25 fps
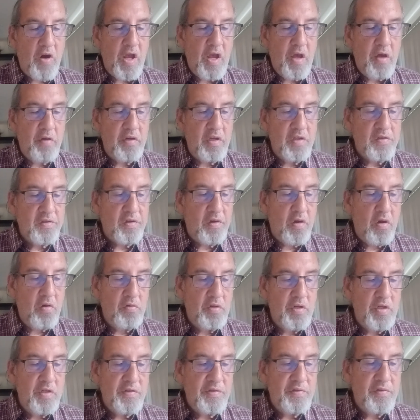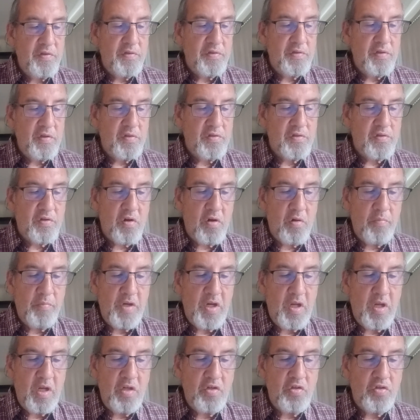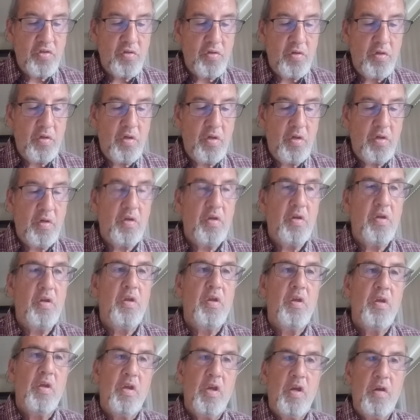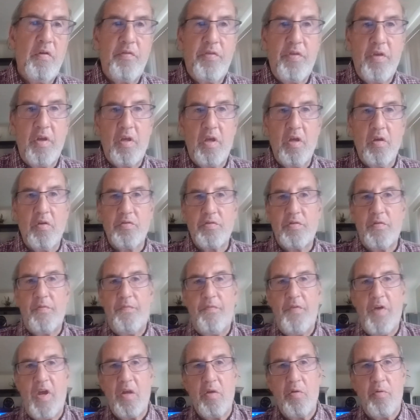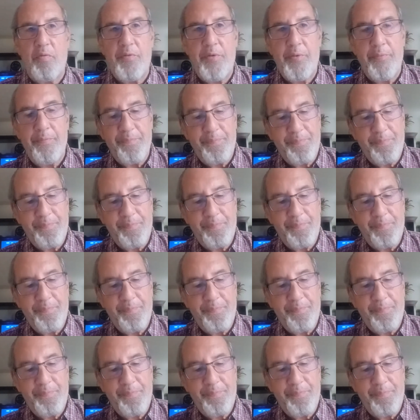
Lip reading: out as long-distance extermination. Everything else had failed.